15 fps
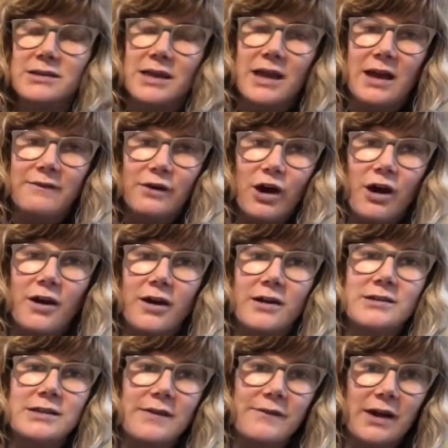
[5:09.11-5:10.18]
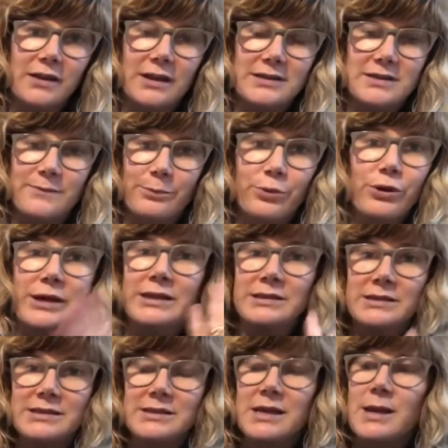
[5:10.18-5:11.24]
they have cards, they've got lots of
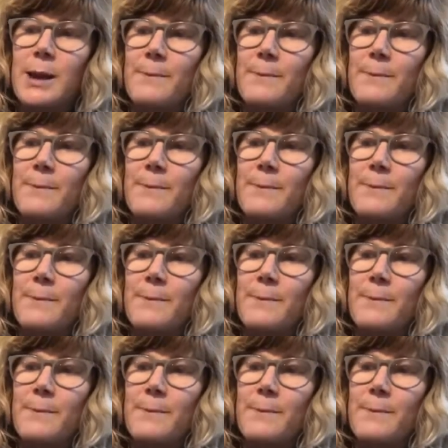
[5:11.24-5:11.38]
prints,